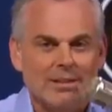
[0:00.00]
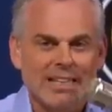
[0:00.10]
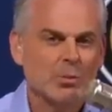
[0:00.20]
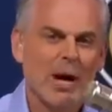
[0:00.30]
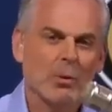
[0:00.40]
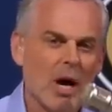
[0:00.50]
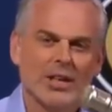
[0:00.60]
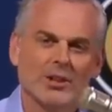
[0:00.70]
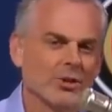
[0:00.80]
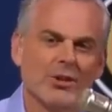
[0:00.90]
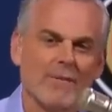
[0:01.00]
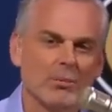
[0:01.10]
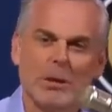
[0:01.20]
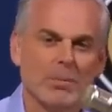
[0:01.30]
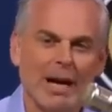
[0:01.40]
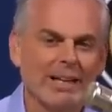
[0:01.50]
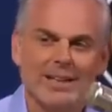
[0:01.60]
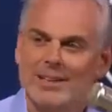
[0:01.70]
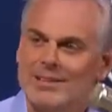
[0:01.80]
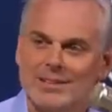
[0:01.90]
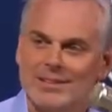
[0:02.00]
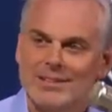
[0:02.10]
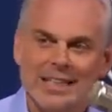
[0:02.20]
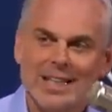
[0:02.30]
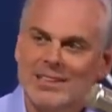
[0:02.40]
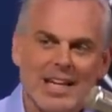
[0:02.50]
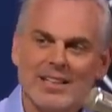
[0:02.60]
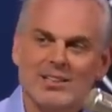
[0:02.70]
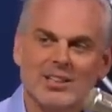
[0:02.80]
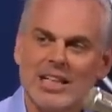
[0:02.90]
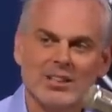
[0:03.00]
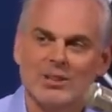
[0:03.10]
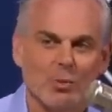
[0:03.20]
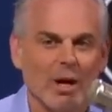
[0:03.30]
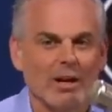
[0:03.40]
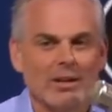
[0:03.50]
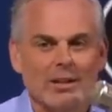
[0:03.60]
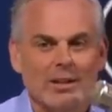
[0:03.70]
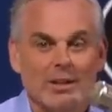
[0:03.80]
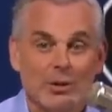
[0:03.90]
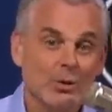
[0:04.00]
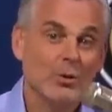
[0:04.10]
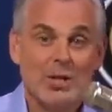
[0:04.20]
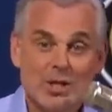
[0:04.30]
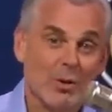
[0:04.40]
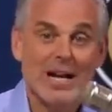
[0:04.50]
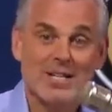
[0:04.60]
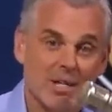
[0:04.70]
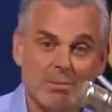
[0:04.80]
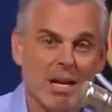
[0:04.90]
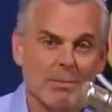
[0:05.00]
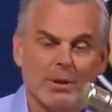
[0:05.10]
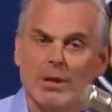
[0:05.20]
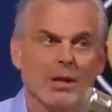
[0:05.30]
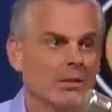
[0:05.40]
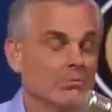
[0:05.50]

That's why Rodgers will never be Brady. He doesn't end his seasons well. Ooh, he's great in September.